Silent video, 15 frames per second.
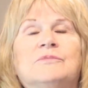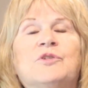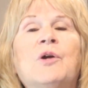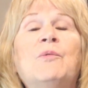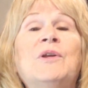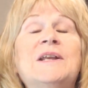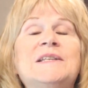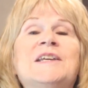So
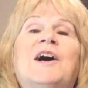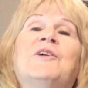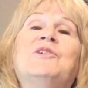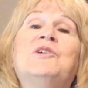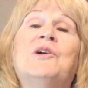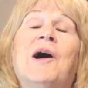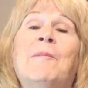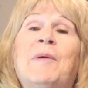I want to tell
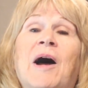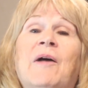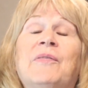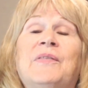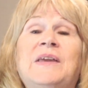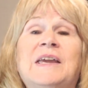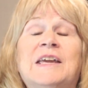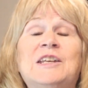you
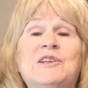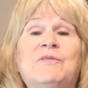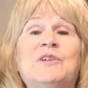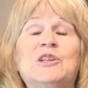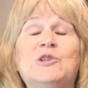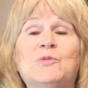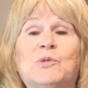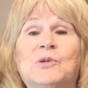about the
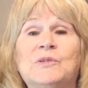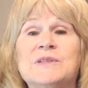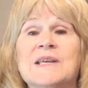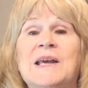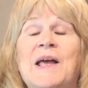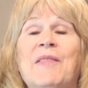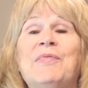individuals